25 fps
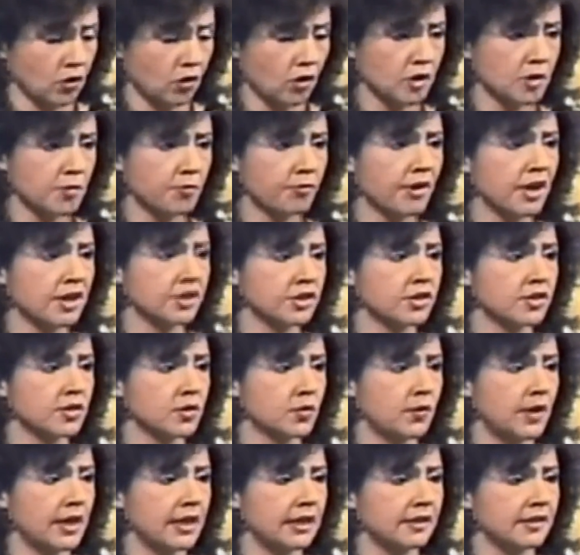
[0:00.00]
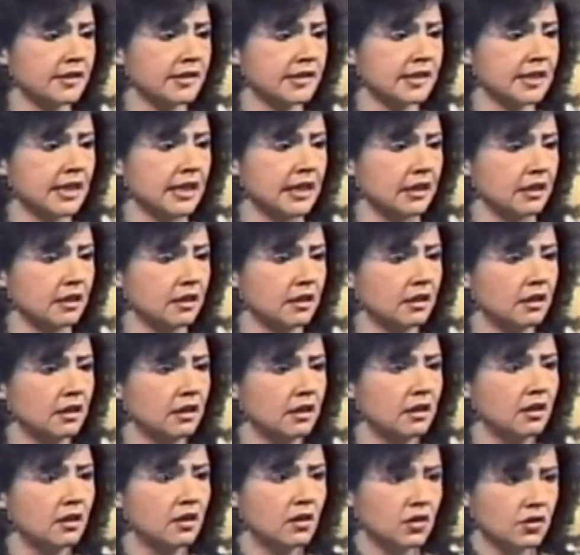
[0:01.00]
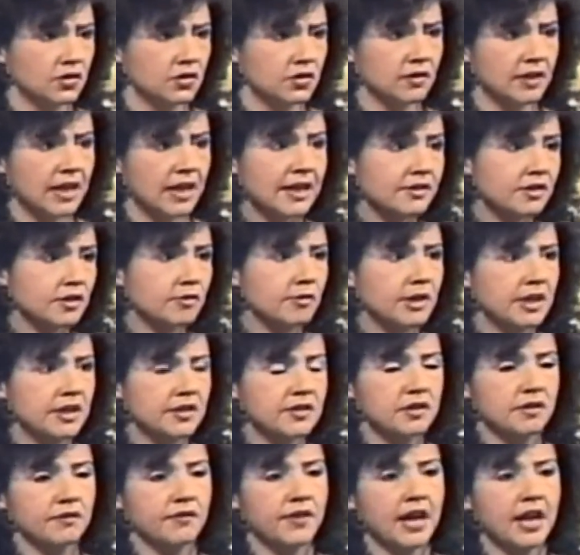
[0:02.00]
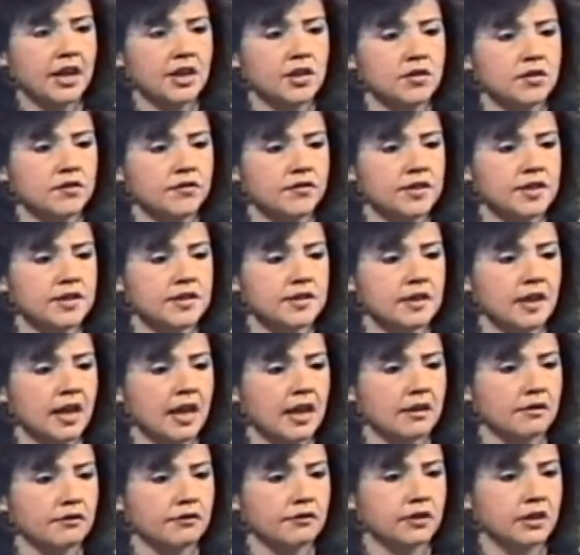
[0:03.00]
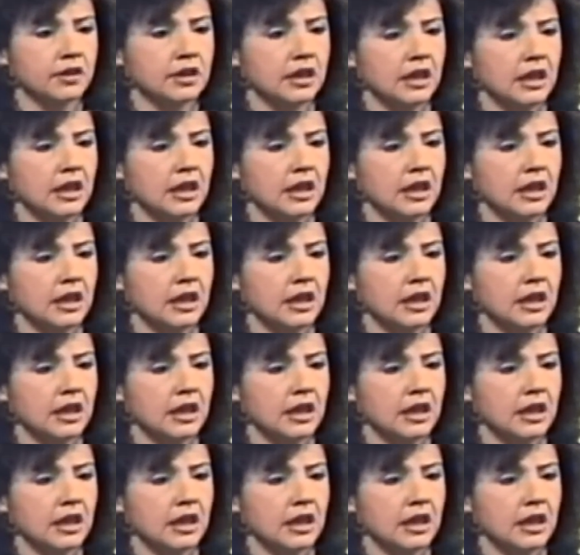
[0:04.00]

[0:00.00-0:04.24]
or the precious awakened state. So that to me is the value of this life.